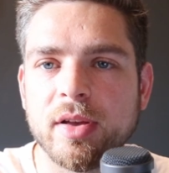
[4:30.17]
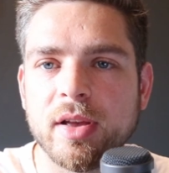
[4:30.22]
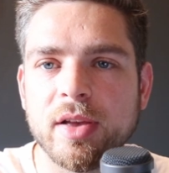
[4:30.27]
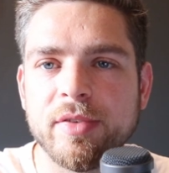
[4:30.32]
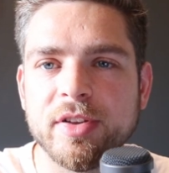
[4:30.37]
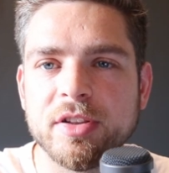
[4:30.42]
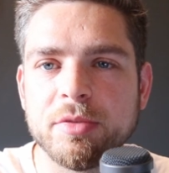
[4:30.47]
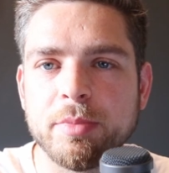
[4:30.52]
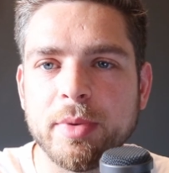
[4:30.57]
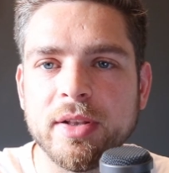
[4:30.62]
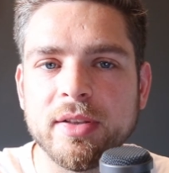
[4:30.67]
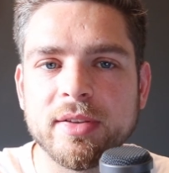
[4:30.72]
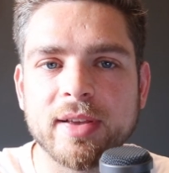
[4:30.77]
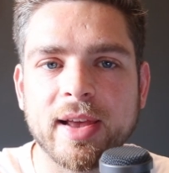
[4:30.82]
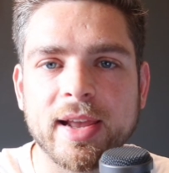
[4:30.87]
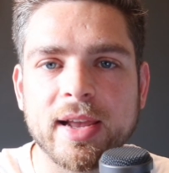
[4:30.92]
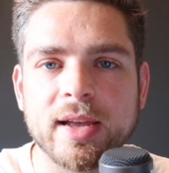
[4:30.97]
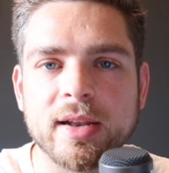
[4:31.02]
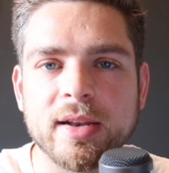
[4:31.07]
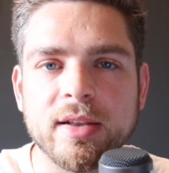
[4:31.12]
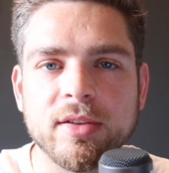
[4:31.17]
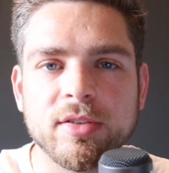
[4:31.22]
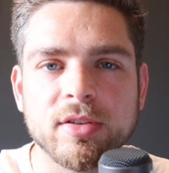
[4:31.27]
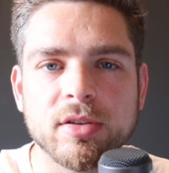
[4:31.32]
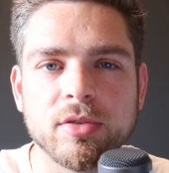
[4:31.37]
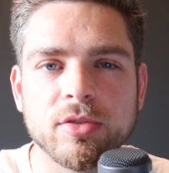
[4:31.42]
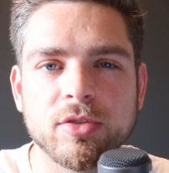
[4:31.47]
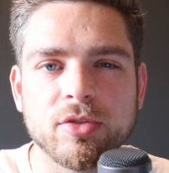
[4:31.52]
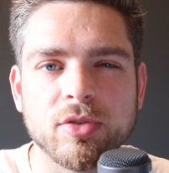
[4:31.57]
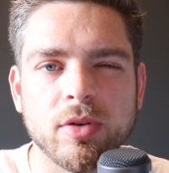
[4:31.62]
if it's been taken in
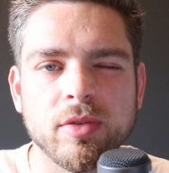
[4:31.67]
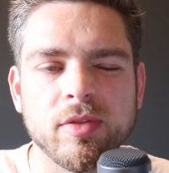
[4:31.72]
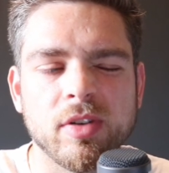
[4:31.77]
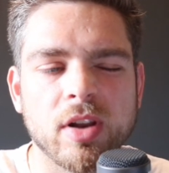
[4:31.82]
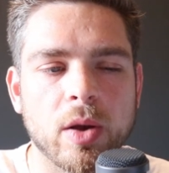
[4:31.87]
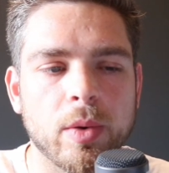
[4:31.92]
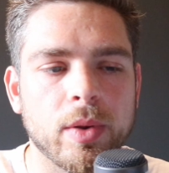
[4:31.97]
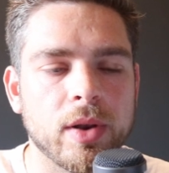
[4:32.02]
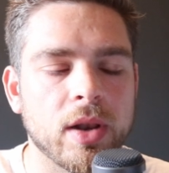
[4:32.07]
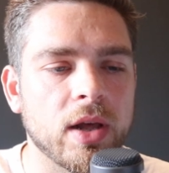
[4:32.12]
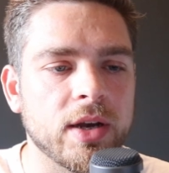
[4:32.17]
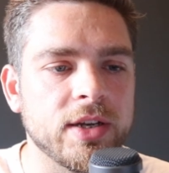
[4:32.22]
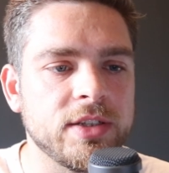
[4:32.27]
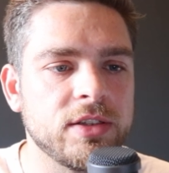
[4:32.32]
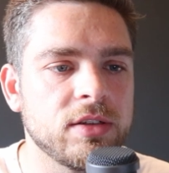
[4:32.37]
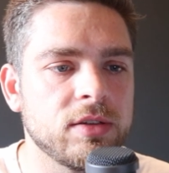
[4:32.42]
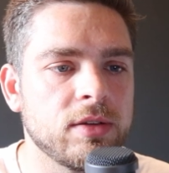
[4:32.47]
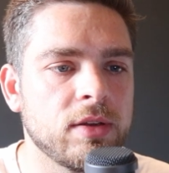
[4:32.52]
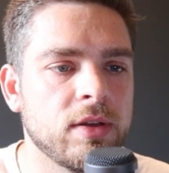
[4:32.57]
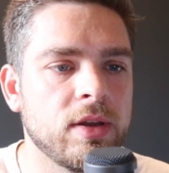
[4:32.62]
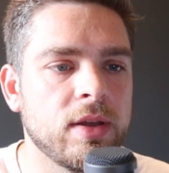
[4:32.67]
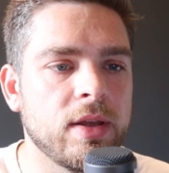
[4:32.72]
sort of lower light